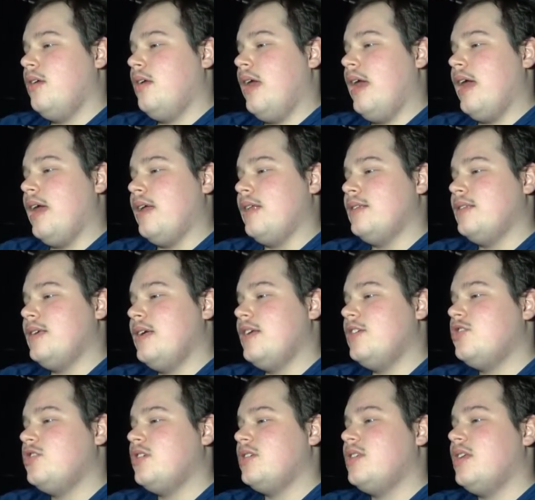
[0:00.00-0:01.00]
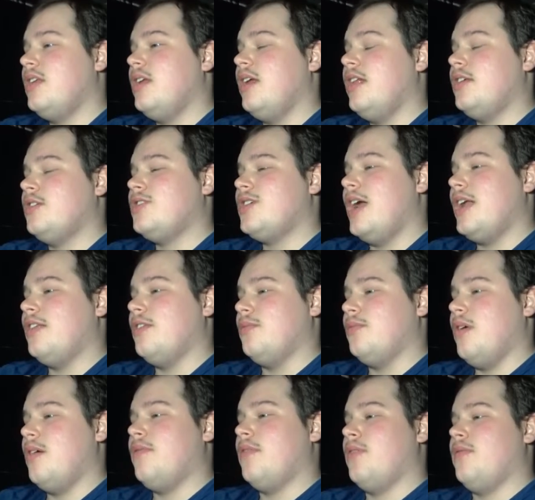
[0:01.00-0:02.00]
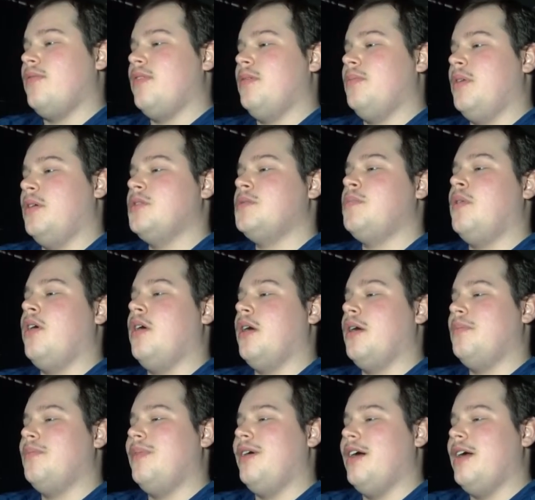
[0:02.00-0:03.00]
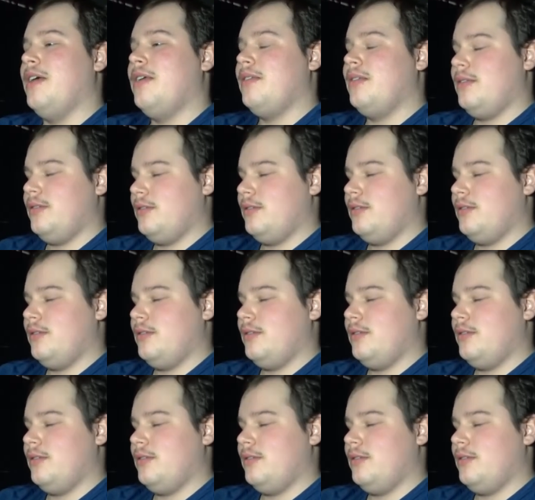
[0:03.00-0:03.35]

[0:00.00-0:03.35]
And it's just in the other side of the river for the most part, but